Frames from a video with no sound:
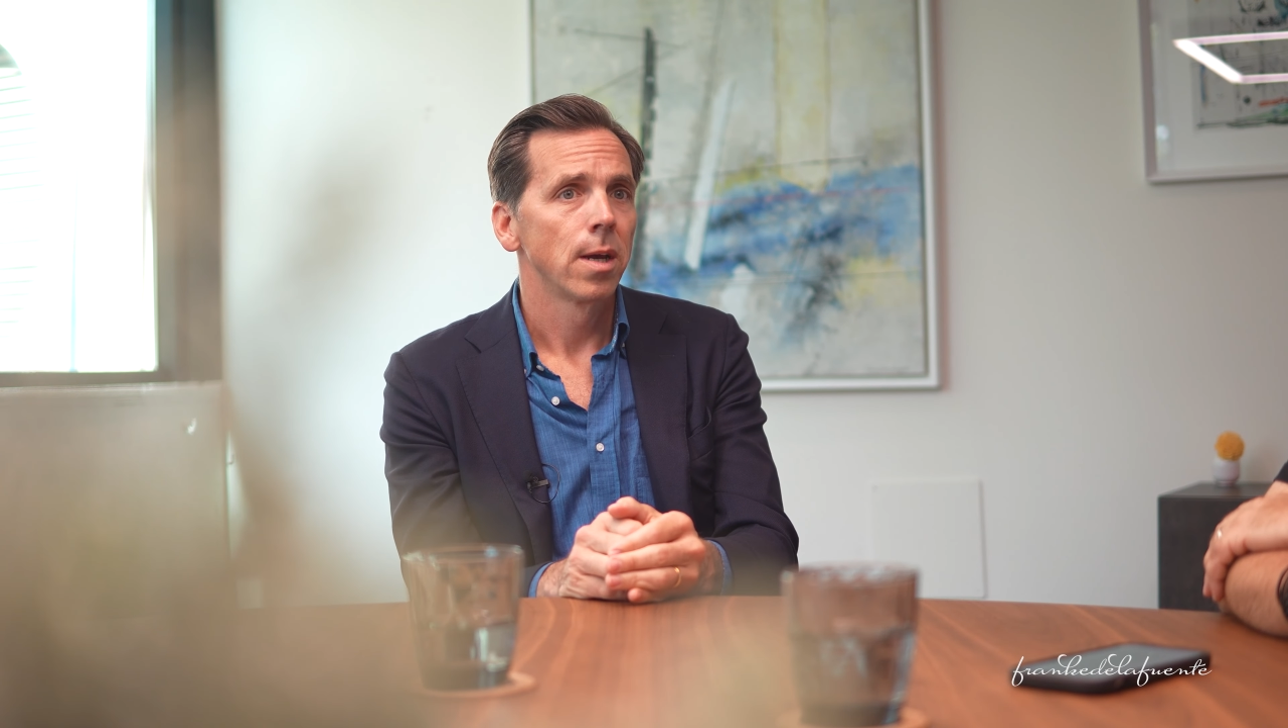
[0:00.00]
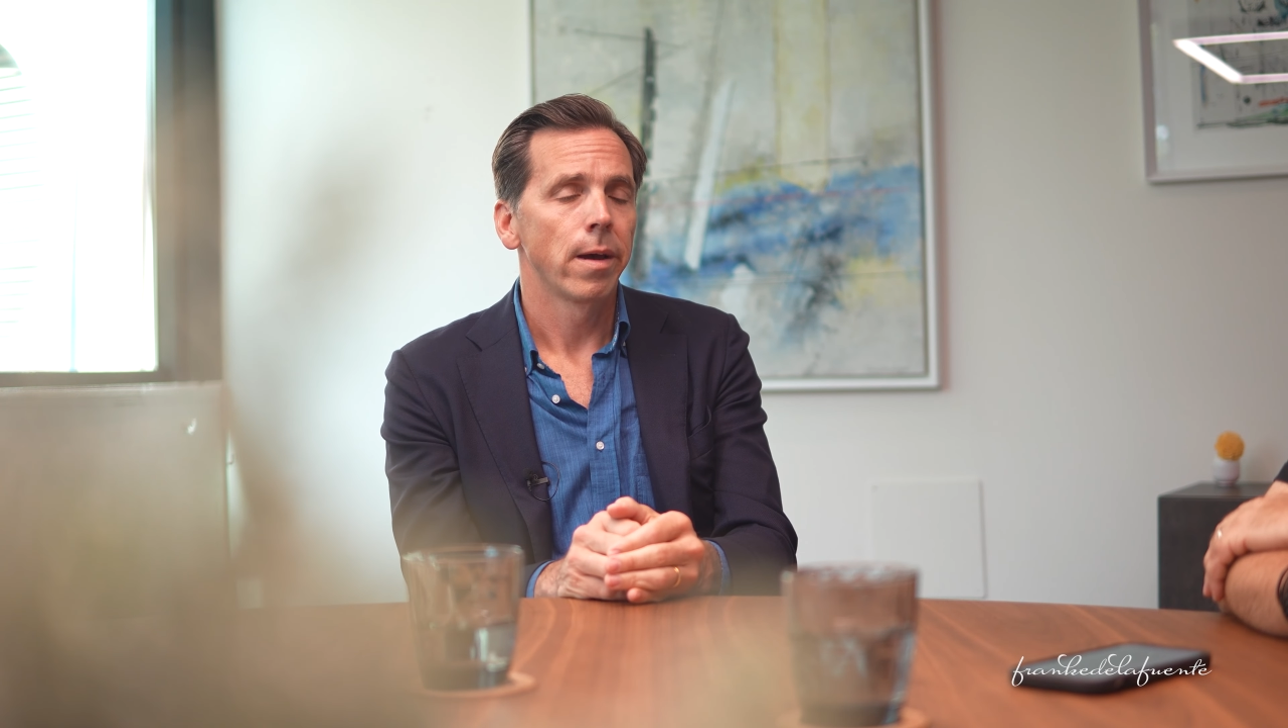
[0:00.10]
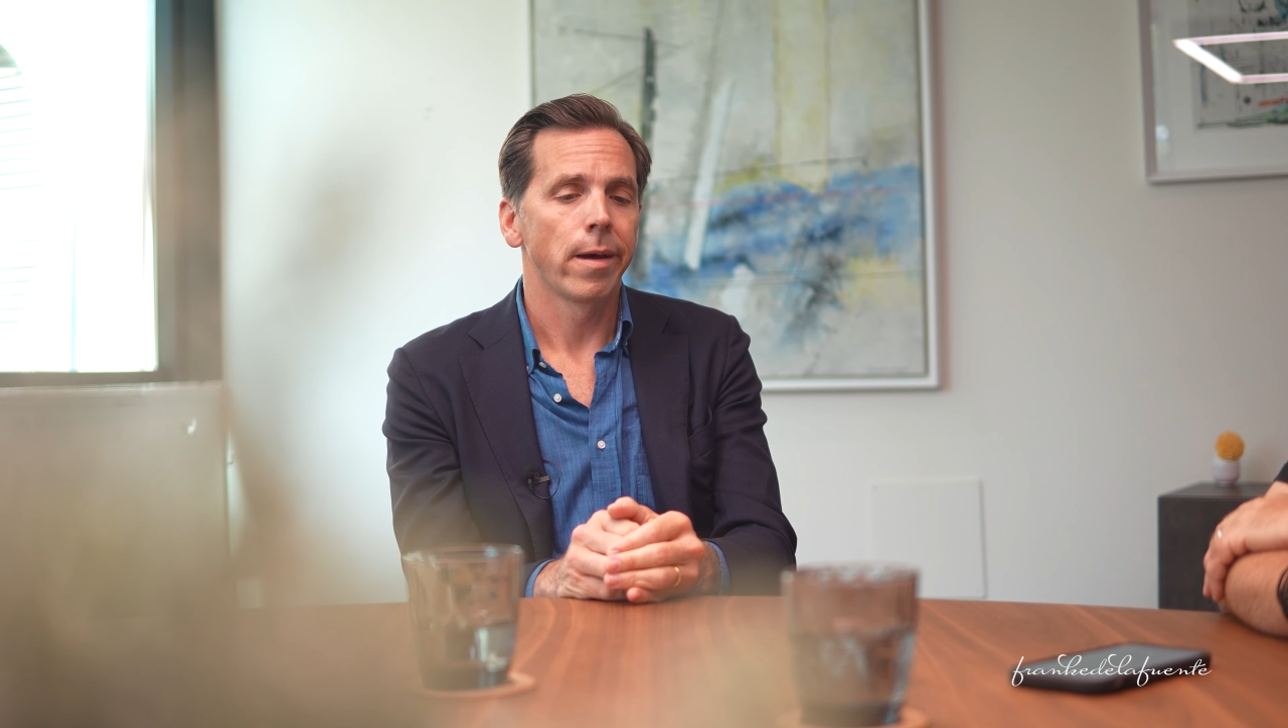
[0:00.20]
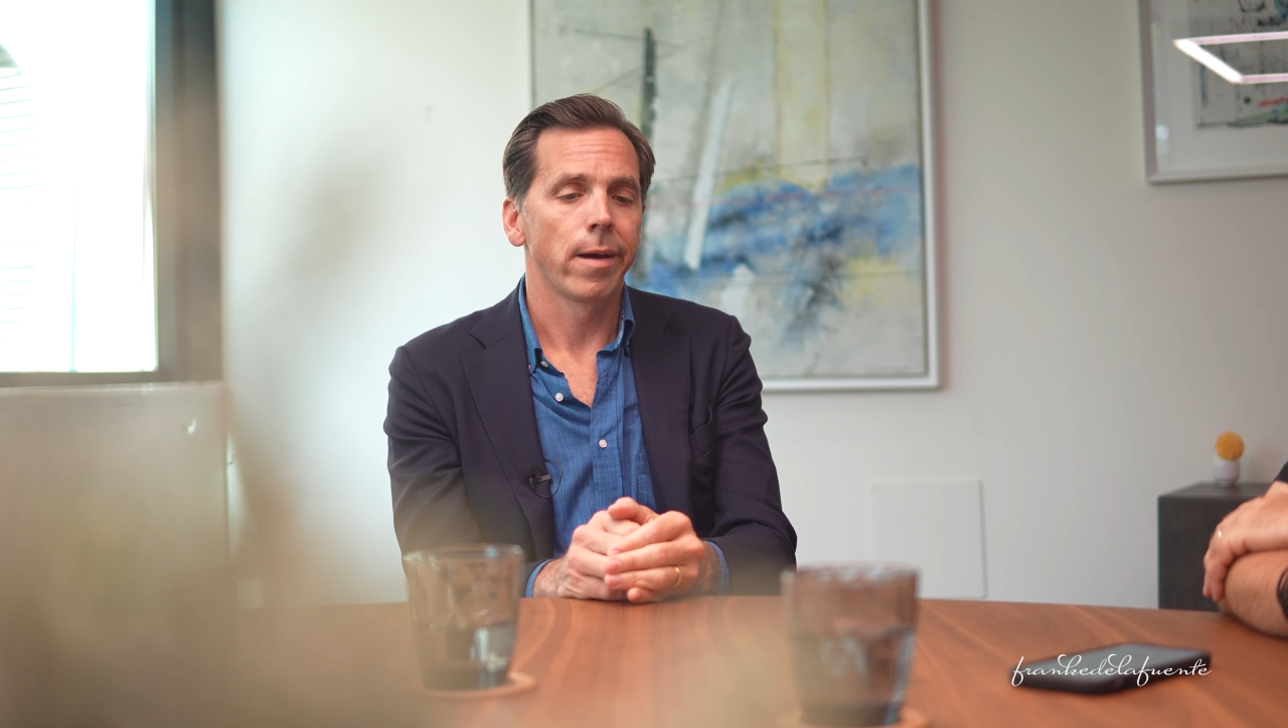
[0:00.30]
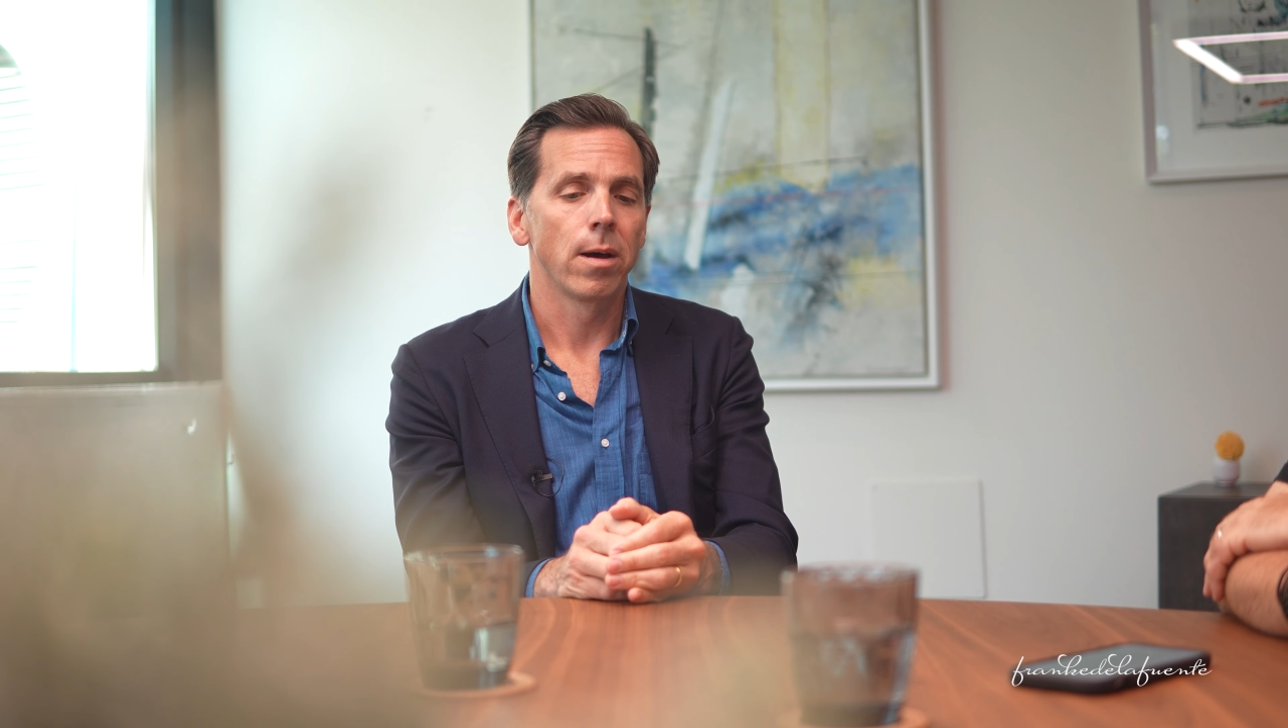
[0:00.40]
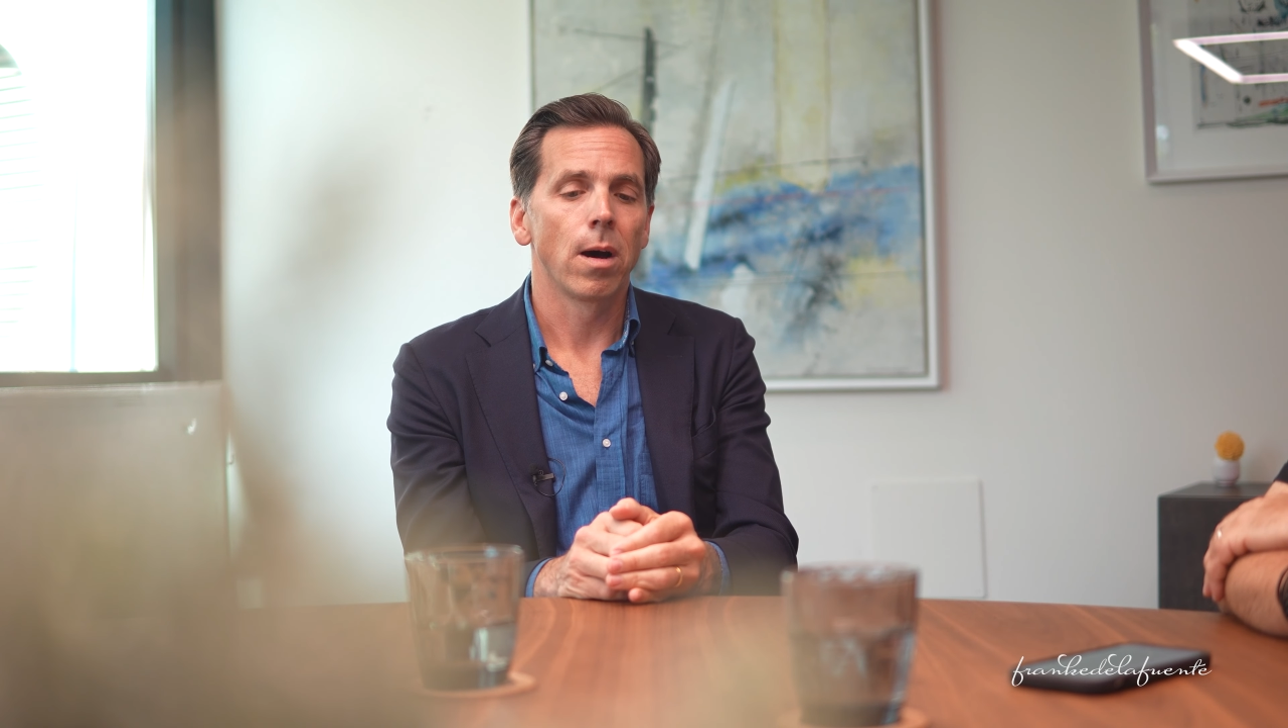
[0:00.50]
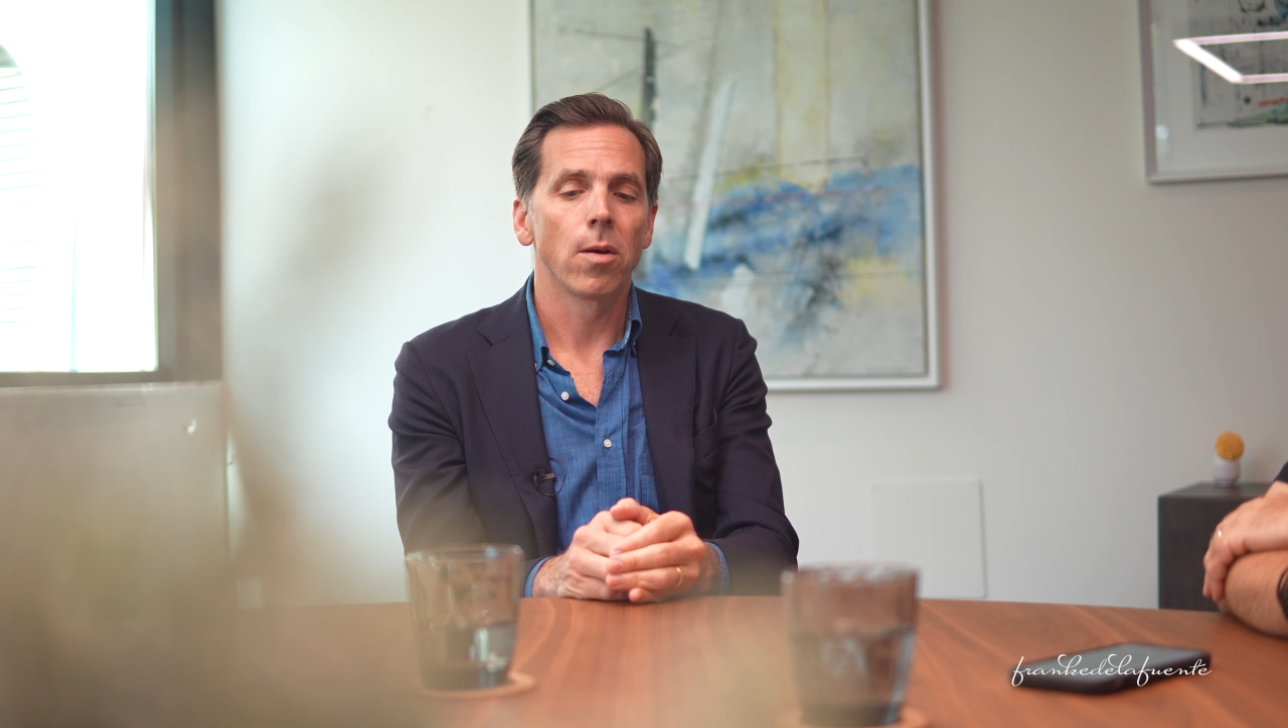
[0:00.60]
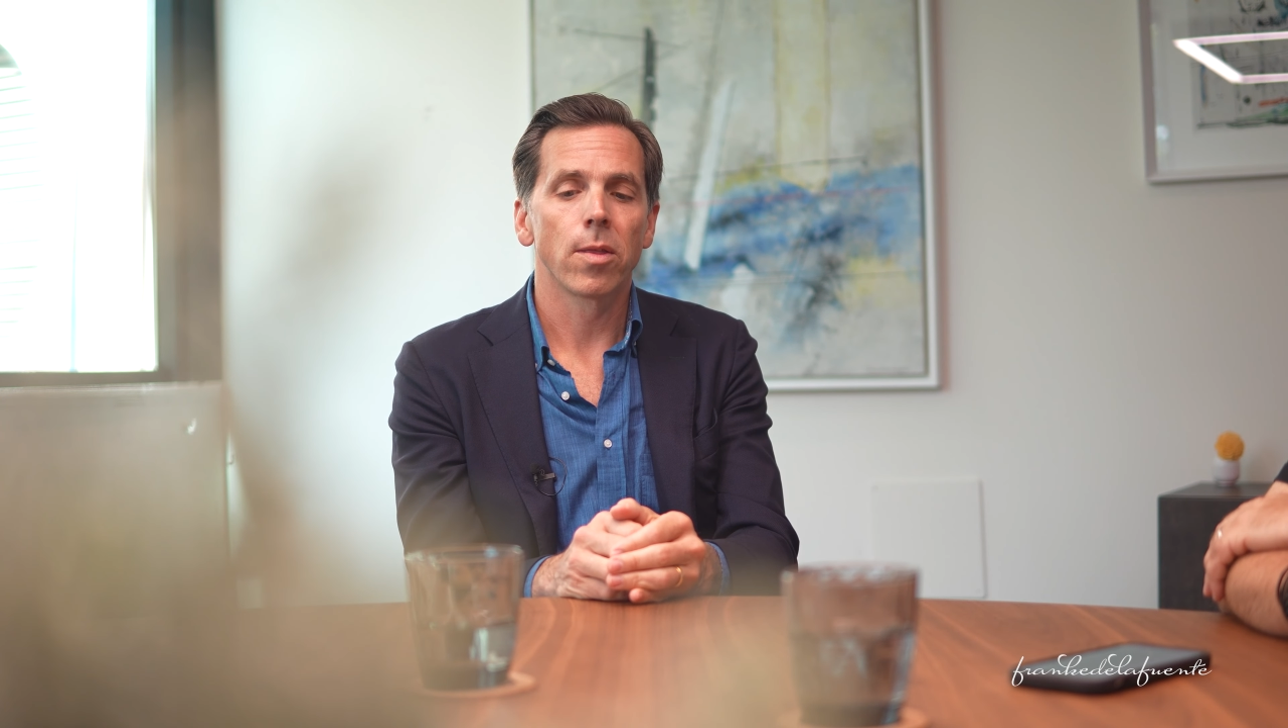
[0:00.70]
Are